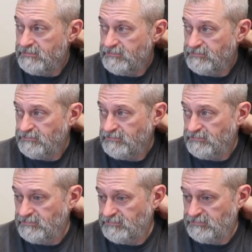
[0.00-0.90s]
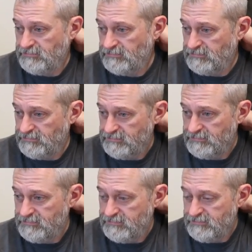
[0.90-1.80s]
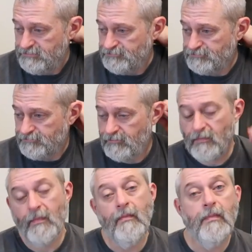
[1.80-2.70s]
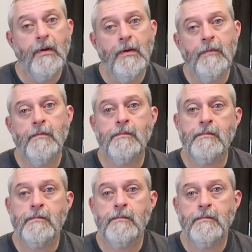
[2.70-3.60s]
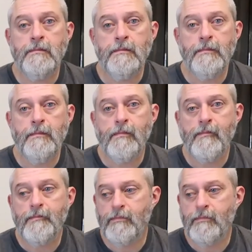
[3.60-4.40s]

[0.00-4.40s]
This person isn't speaking.